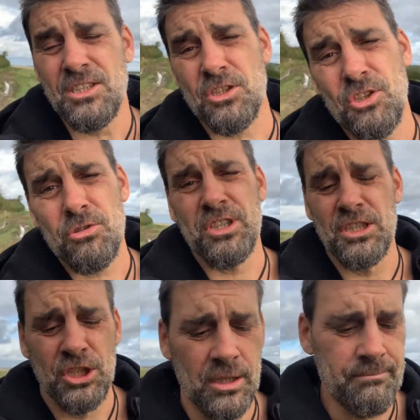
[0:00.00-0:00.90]
a
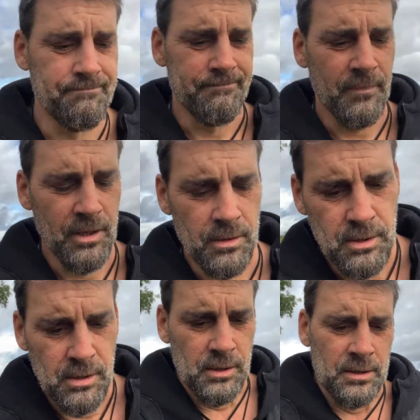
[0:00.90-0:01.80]
sausage.
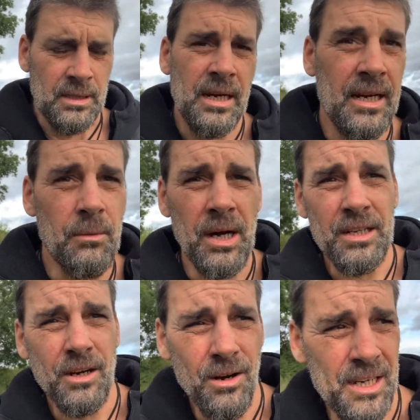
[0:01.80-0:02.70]
Anyway,
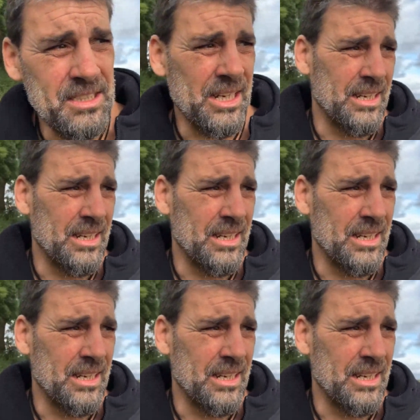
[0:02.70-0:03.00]
guys,